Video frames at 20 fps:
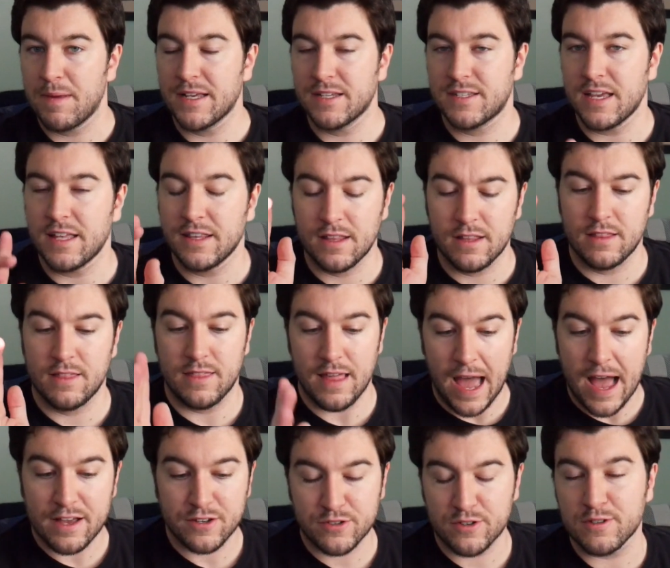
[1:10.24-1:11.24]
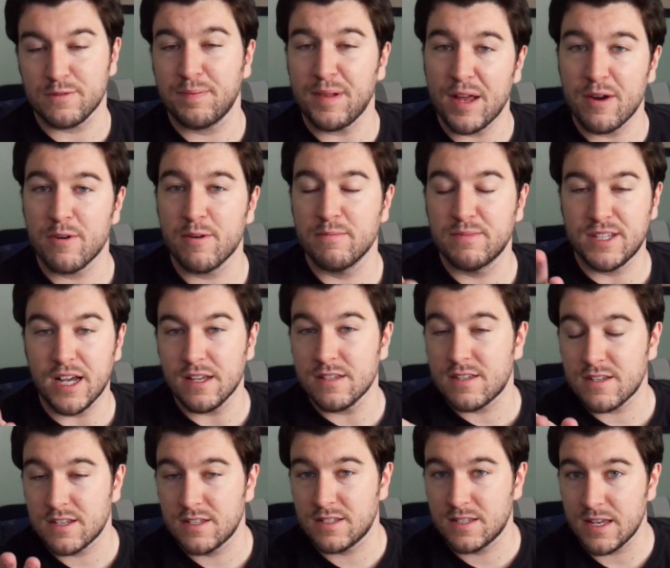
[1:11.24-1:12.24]
being said, Astro's Playroom does
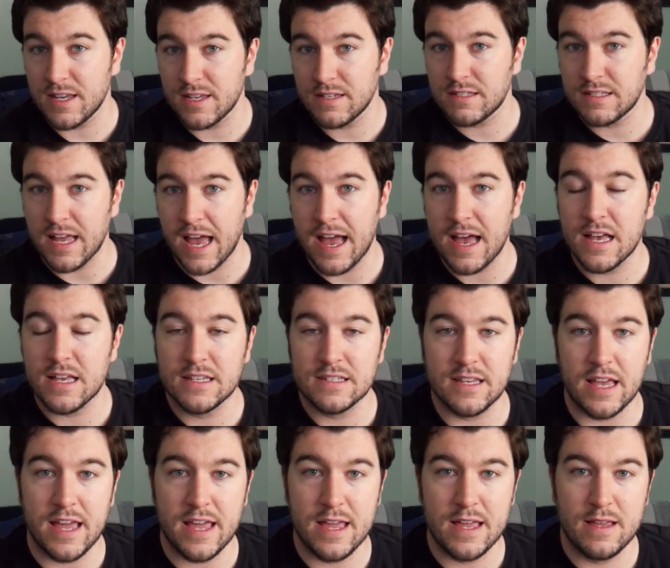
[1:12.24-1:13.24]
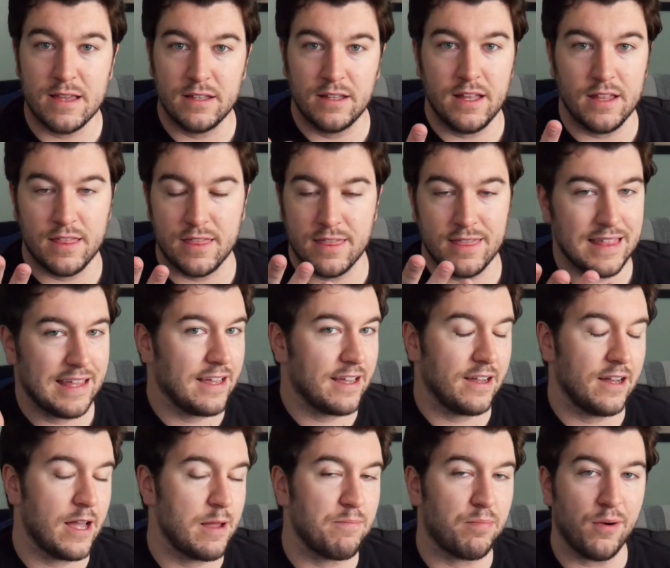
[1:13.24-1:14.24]
exist as a
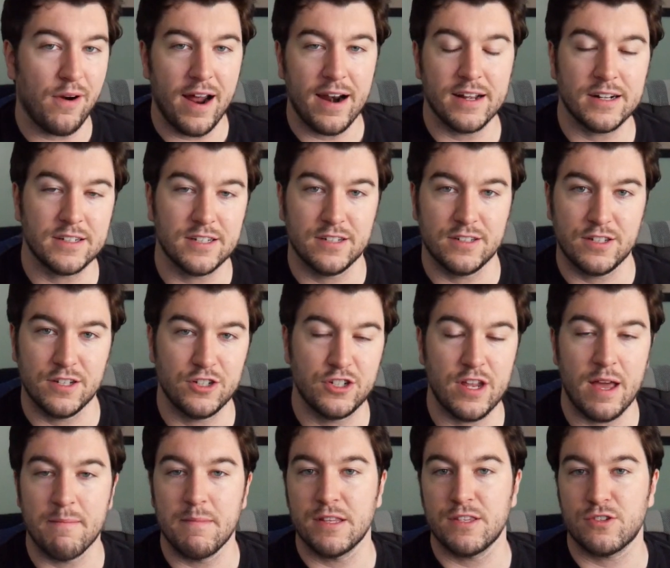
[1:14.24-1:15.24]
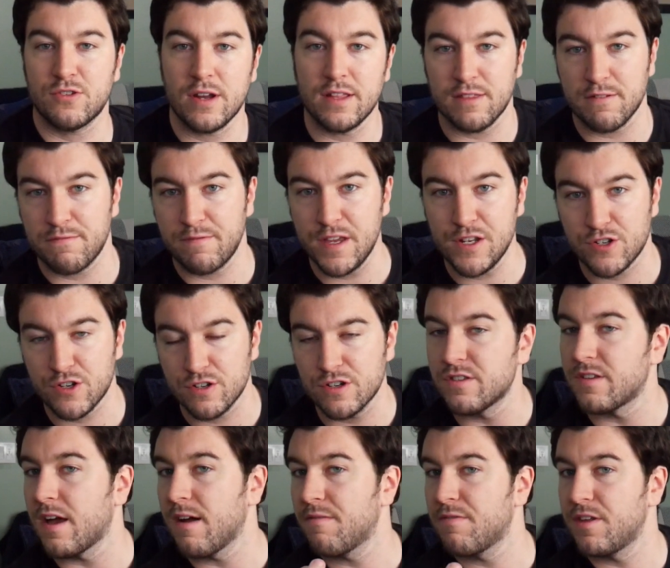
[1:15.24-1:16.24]
thing, a product to demonstrate the
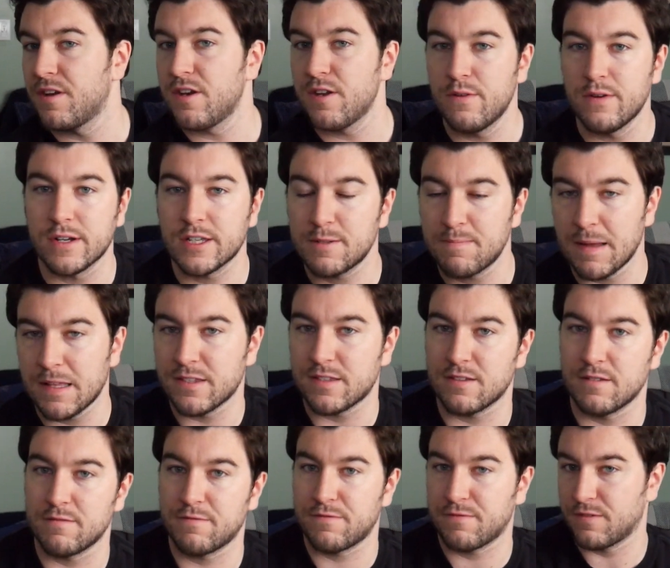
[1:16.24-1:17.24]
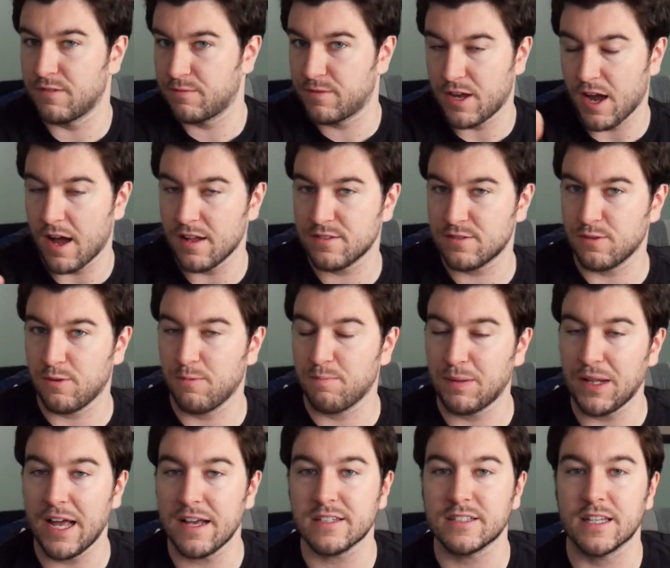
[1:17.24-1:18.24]
features of the new expensive console
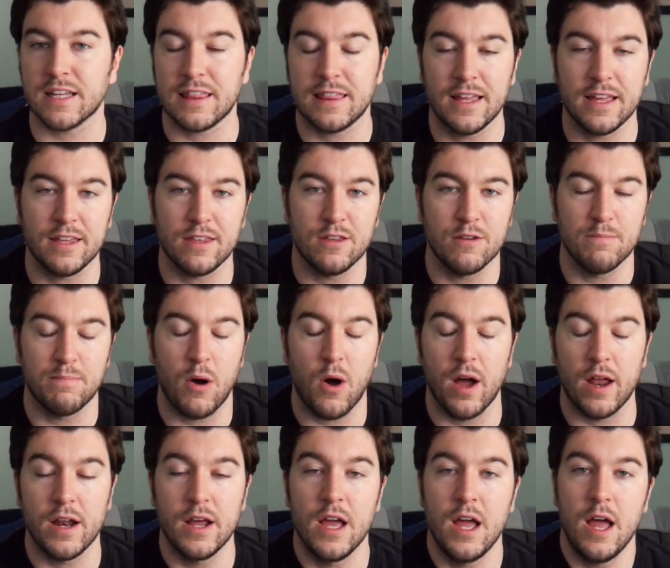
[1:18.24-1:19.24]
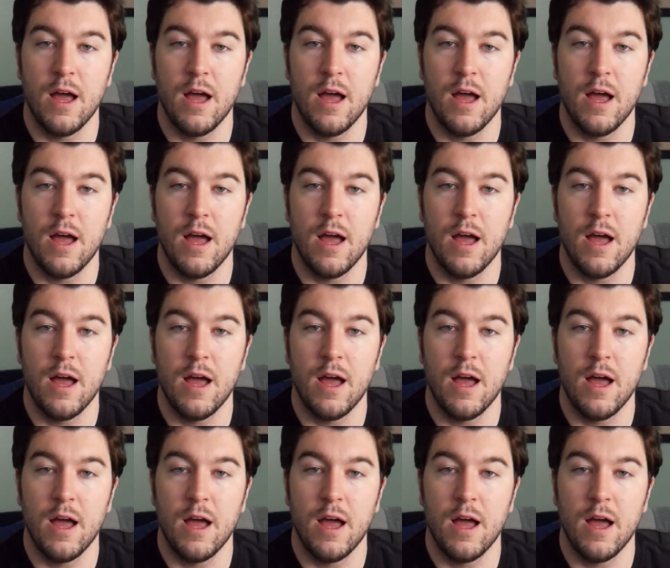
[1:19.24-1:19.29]
plastic thing you bought.